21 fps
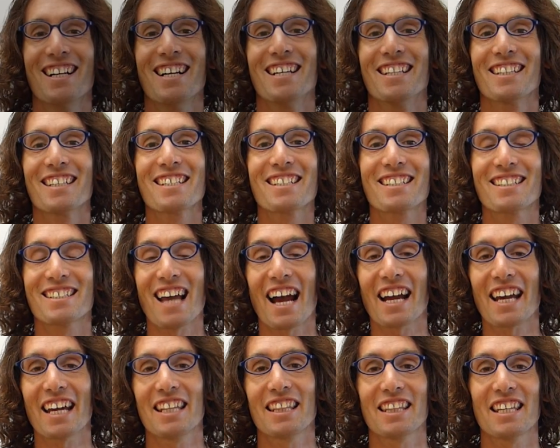The
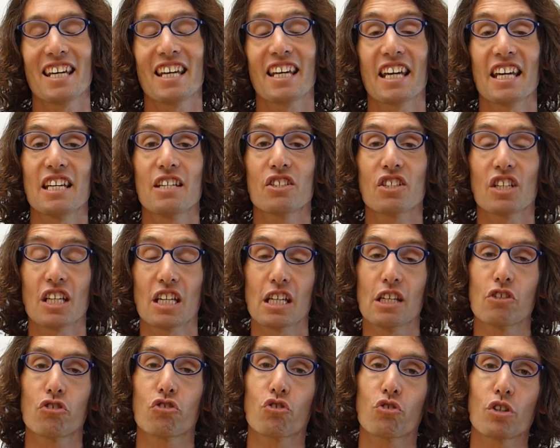second thing is
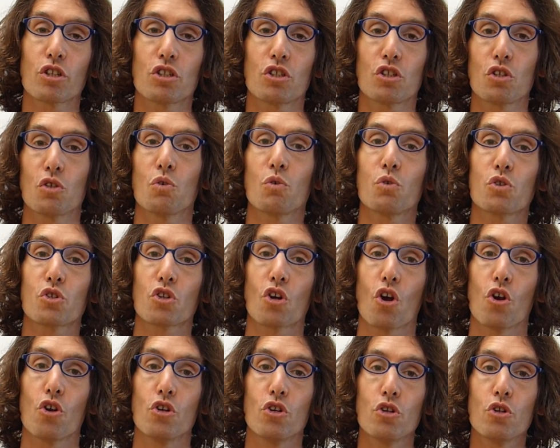introduce
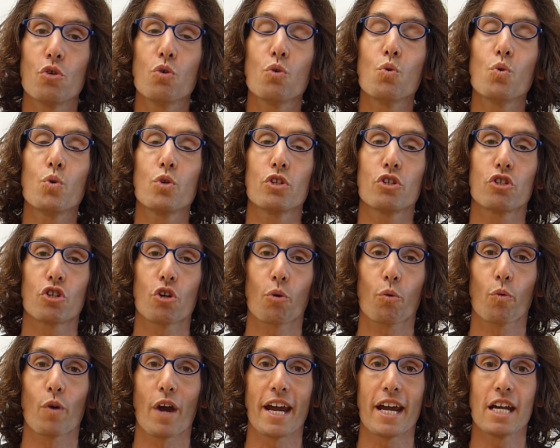new
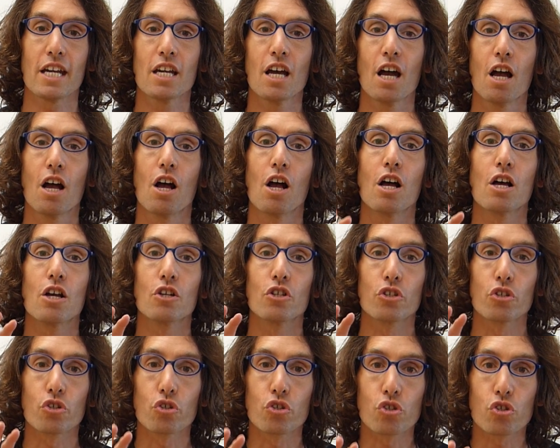terrain
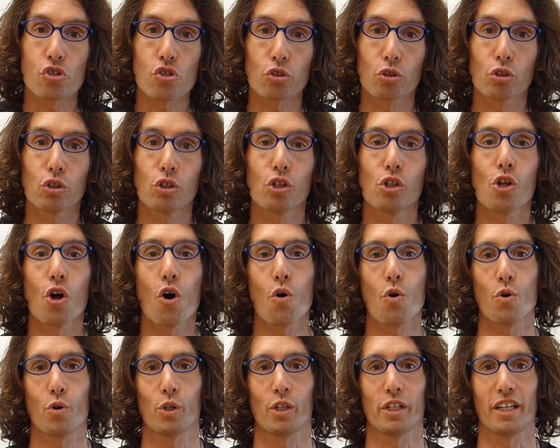
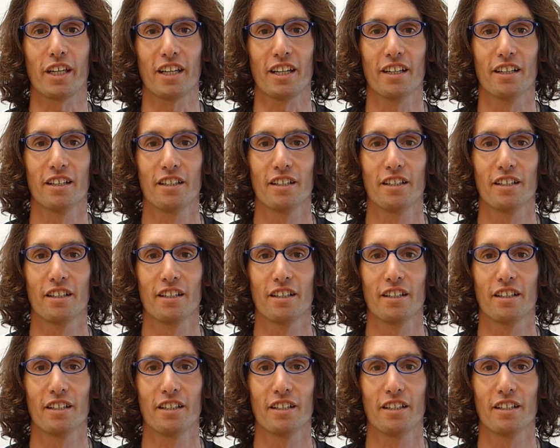slowly.